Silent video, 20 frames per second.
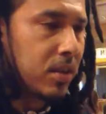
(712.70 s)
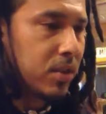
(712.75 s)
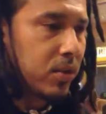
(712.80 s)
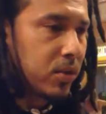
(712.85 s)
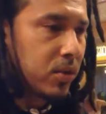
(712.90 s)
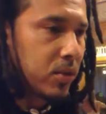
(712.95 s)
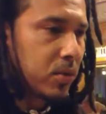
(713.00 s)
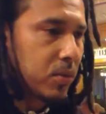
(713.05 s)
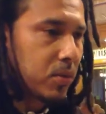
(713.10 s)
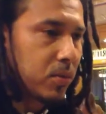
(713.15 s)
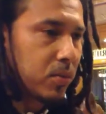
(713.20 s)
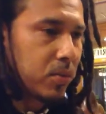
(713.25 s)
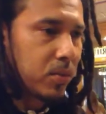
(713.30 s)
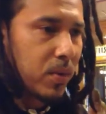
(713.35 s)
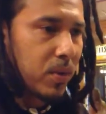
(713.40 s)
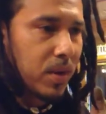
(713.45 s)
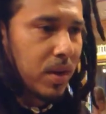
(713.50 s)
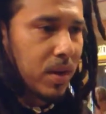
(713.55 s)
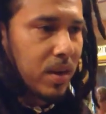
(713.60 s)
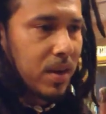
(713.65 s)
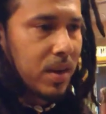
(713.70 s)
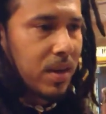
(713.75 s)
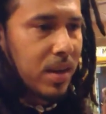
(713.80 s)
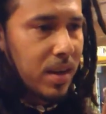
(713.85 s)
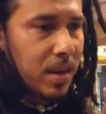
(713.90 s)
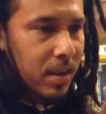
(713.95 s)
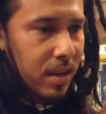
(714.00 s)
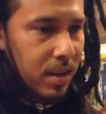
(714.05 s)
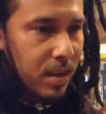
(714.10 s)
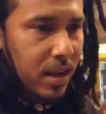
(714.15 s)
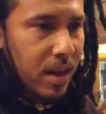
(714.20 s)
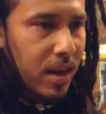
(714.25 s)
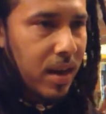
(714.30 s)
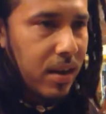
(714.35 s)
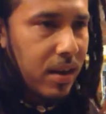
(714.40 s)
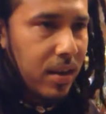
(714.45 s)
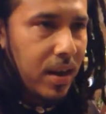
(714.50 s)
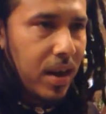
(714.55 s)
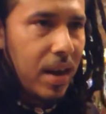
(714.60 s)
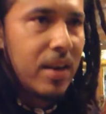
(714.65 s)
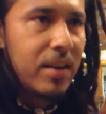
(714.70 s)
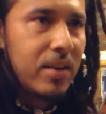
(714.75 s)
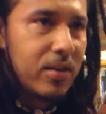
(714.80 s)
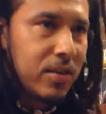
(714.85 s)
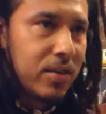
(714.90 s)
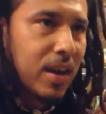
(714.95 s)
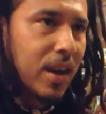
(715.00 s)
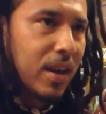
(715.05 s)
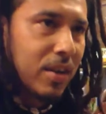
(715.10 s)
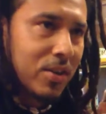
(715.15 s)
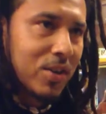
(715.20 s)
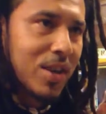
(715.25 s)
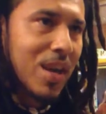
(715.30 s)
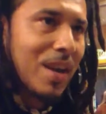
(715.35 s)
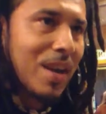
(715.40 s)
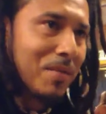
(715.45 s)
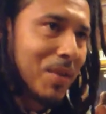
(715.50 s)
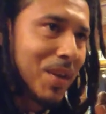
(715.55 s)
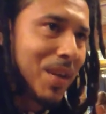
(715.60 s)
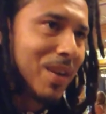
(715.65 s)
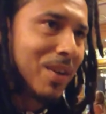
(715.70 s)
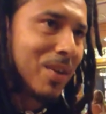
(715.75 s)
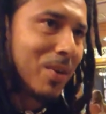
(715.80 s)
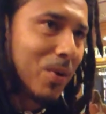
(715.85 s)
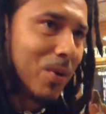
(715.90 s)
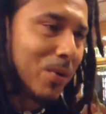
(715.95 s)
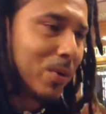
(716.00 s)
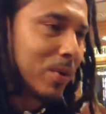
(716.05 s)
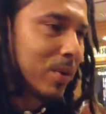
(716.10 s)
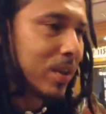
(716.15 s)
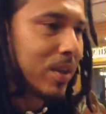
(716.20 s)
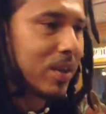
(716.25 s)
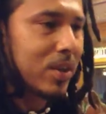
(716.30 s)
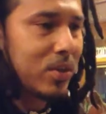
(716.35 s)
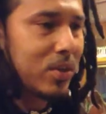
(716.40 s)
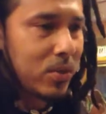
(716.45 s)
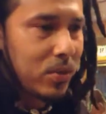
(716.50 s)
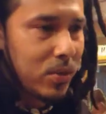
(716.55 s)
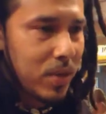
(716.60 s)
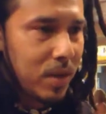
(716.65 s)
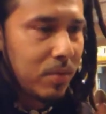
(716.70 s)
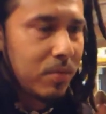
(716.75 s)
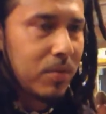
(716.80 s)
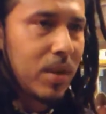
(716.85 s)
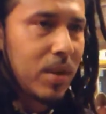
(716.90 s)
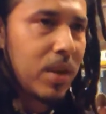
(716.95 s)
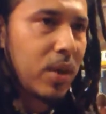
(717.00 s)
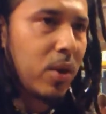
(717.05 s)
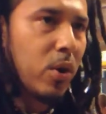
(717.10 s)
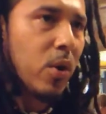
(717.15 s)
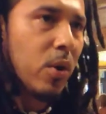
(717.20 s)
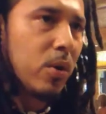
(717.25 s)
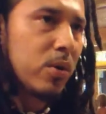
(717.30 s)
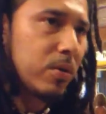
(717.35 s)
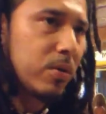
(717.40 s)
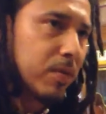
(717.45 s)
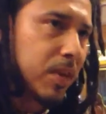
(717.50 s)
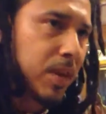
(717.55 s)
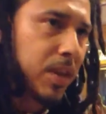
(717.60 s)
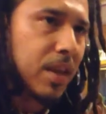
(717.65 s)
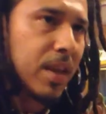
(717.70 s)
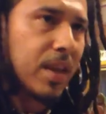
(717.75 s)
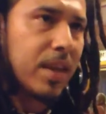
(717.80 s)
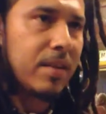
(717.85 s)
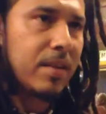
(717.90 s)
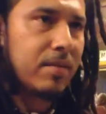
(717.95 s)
So our job here locally is to definitely cultivate that.